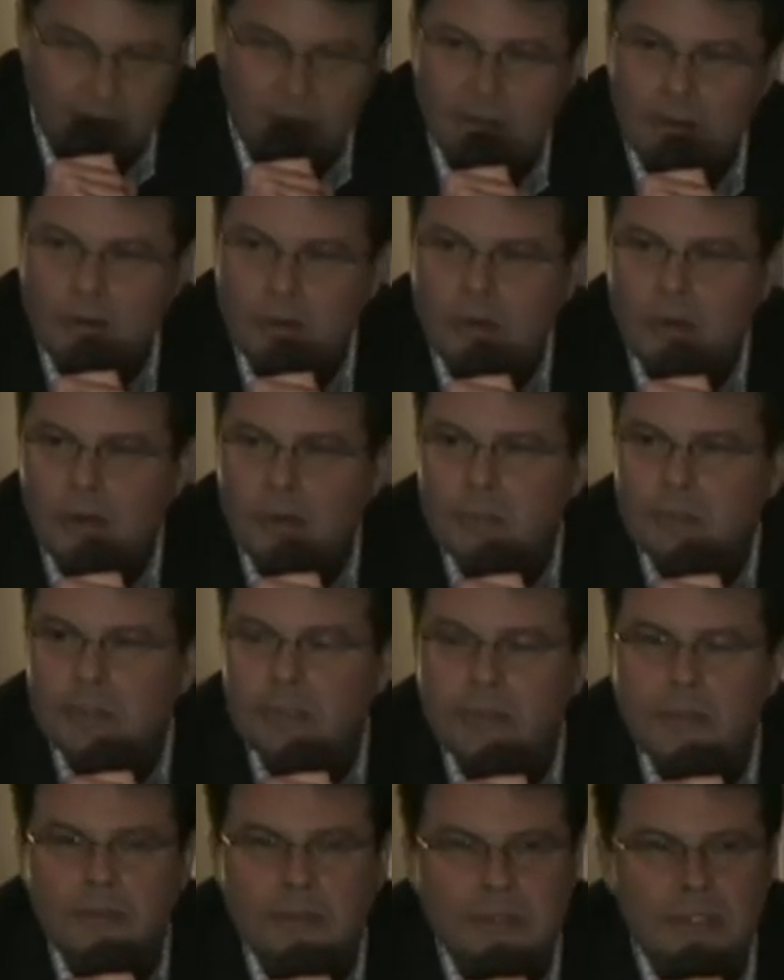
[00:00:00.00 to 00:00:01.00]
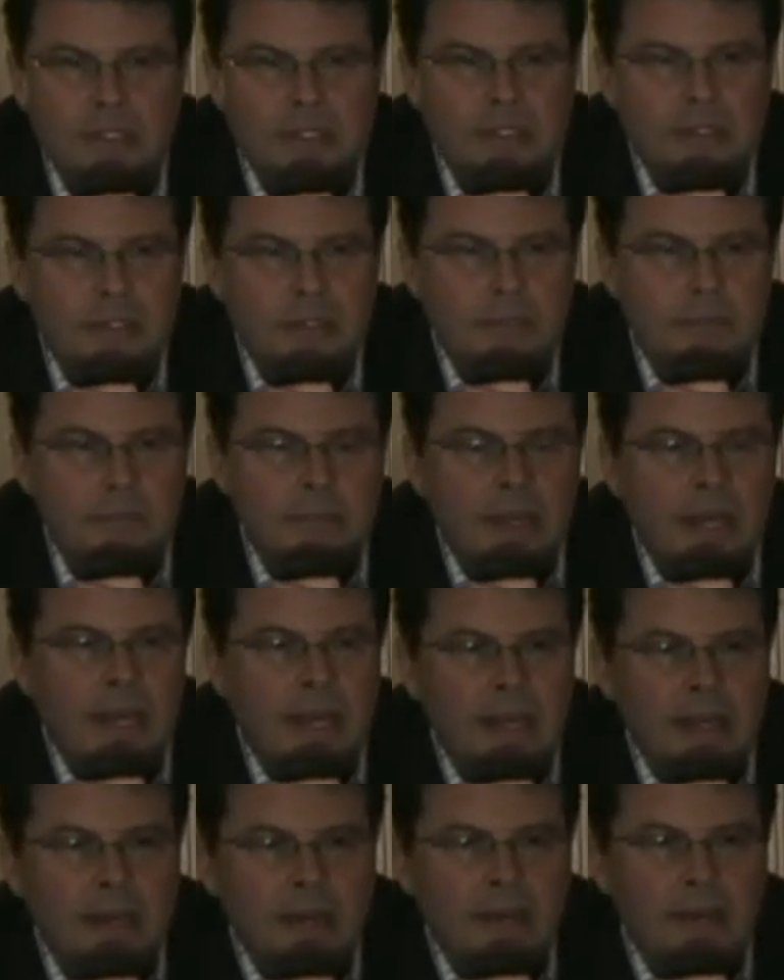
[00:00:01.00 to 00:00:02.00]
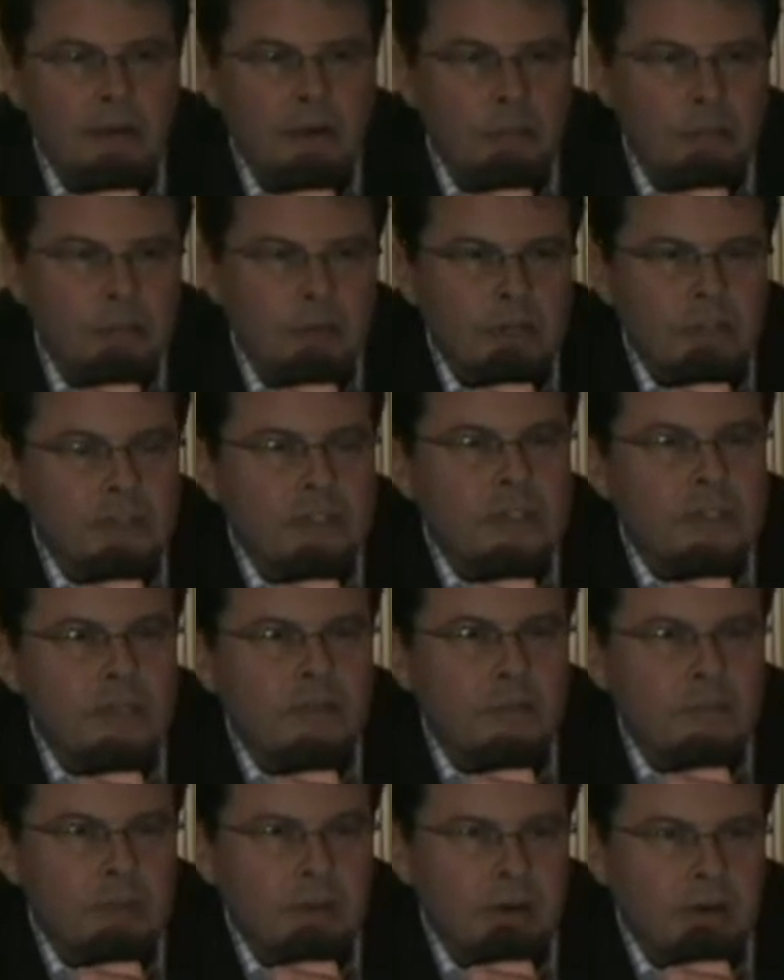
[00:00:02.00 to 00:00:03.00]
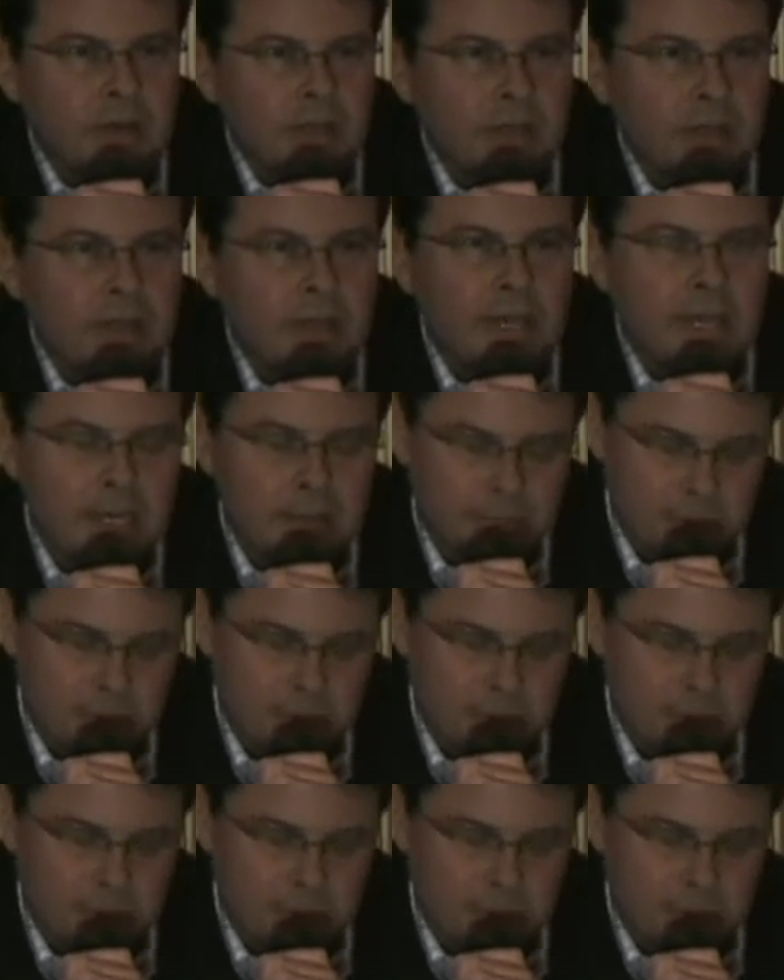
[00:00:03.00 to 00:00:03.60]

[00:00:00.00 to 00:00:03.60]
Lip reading: their current political system, and their impressions of America and